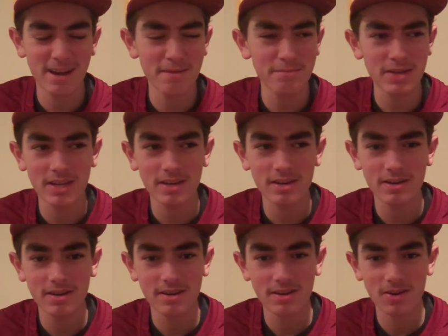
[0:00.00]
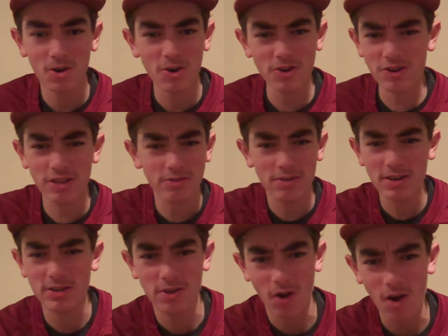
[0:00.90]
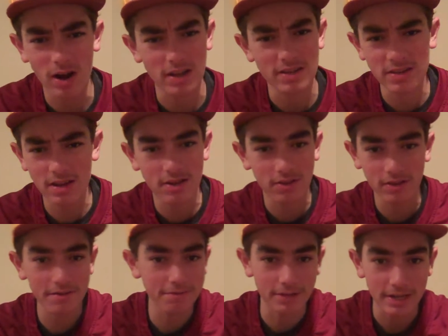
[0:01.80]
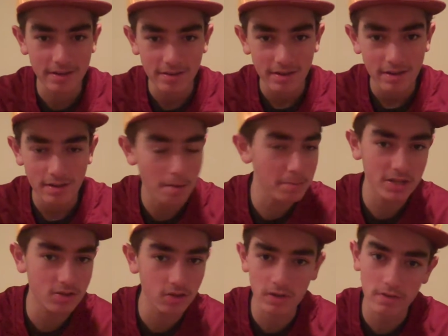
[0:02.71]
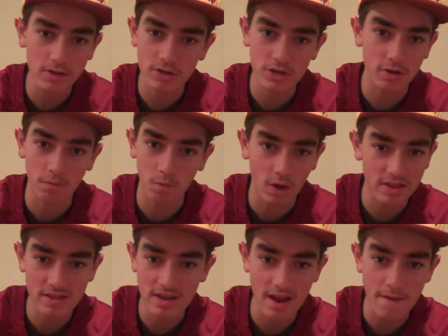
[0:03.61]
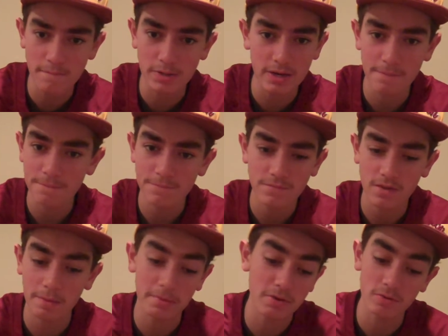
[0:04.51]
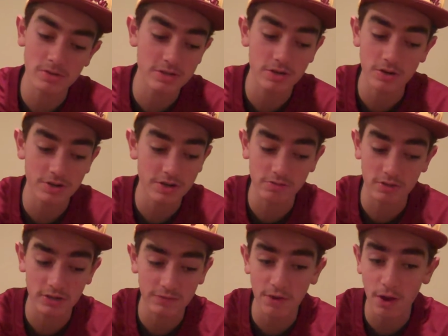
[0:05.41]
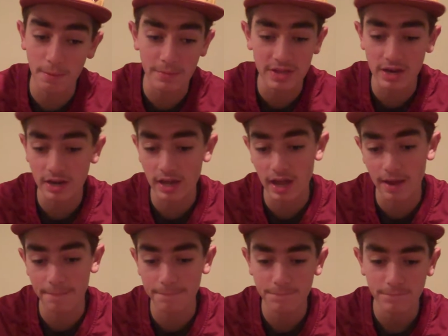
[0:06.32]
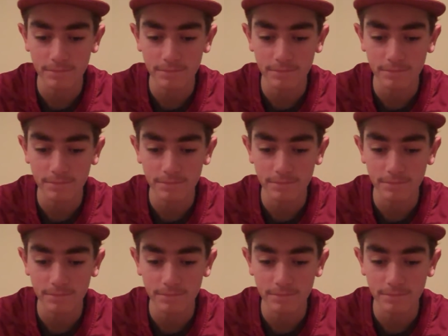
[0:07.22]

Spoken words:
I mean, RG3's gone. He's in Cleveland. I mean, Cleveland should have won today, but I mean, it wasn't RG3's fault, but then again,